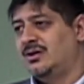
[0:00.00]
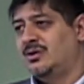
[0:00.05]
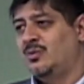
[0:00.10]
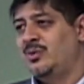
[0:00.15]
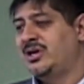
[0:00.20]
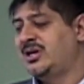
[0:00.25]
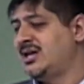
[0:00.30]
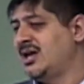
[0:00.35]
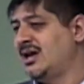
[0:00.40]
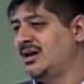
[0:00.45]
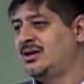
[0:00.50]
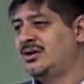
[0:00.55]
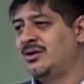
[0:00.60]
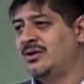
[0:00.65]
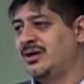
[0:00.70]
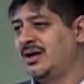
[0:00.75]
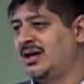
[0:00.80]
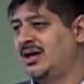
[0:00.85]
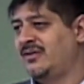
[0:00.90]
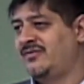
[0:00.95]
We can't
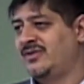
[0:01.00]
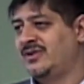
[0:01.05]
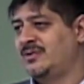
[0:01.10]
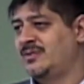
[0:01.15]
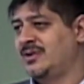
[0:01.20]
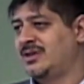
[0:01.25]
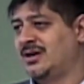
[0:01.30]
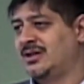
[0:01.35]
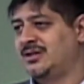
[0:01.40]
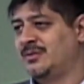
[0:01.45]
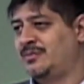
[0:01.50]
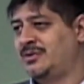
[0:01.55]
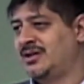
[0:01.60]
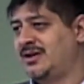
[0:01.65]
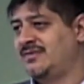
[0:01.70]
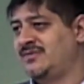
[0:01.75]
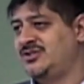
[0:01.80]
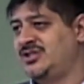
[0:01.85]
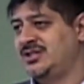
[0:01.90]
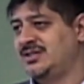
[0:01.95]
go to heaven without the
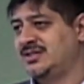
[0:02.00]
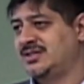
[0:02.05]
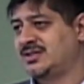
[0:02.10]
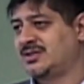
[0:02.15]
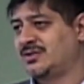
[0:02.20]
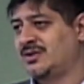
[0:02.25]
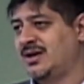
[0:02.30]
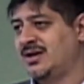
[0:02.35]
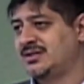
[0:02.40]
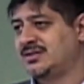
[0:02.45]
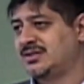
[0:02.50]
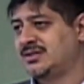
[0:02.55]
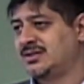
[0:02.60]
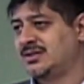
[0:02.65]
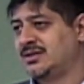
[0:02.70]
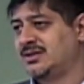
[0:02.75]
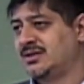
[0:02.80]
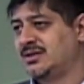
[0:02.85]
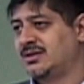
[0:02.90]
blood of Jesus Christ.